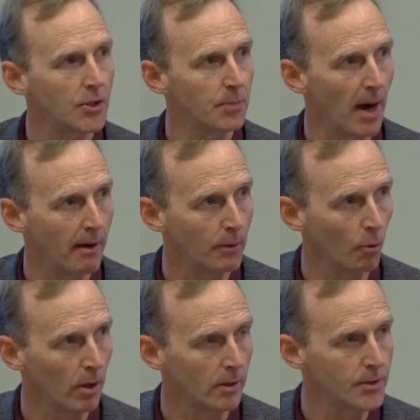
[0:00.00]
aspiring
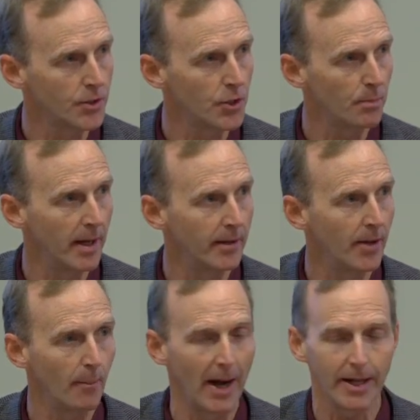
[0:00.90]
workers to spend
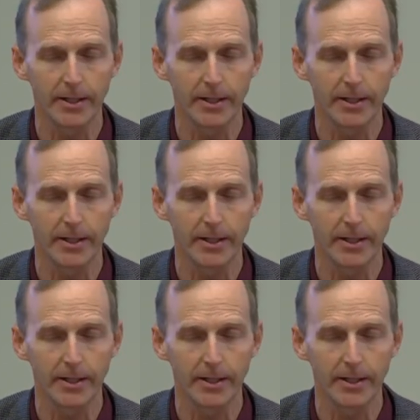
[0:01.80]
about a